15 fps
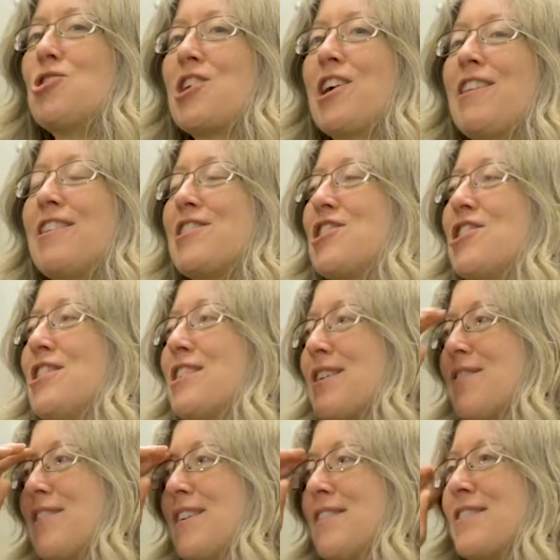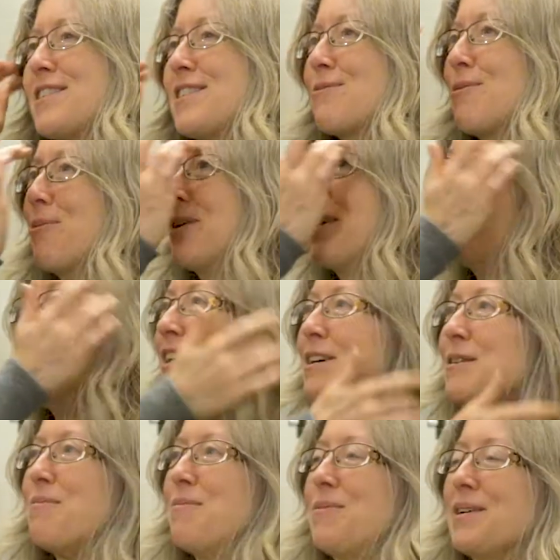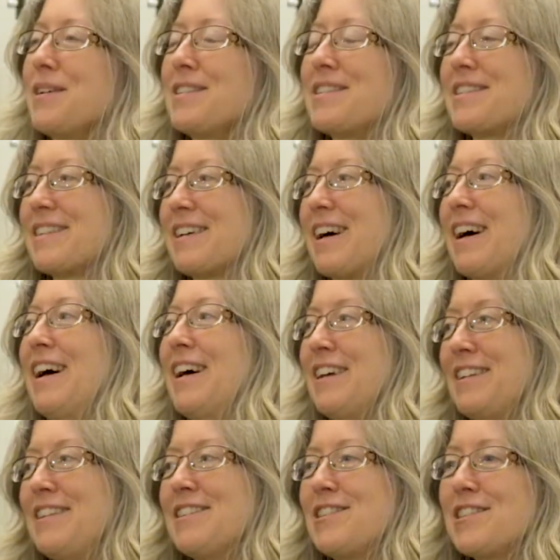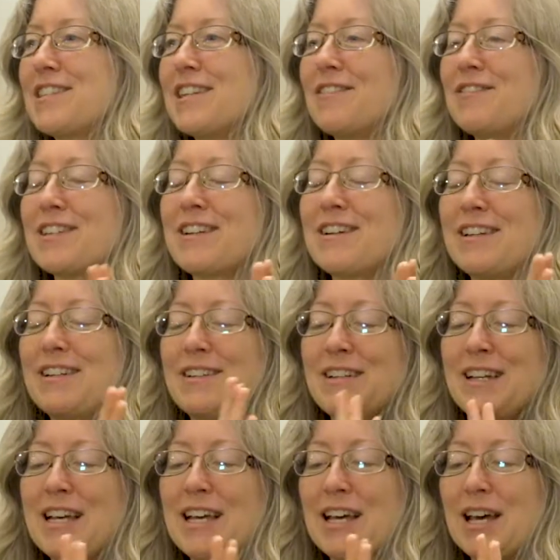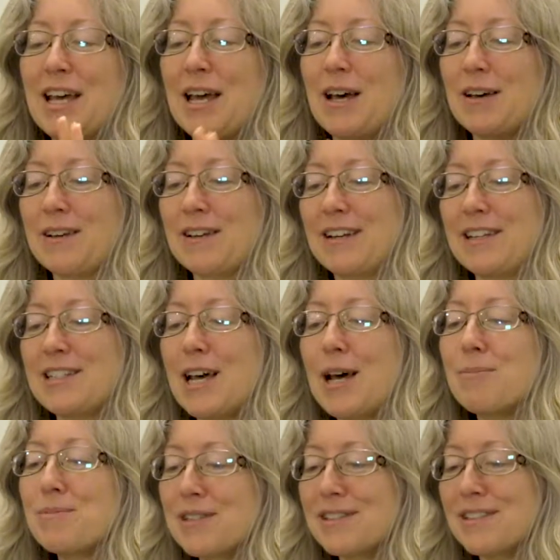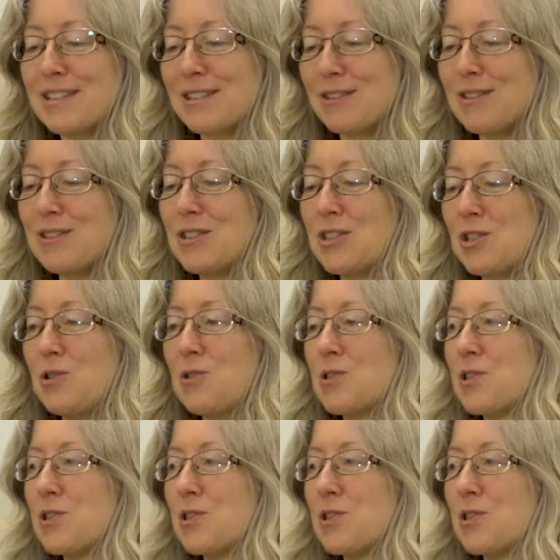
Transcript: challenging sometimes, this woman. But you just have to kind of adapt it to your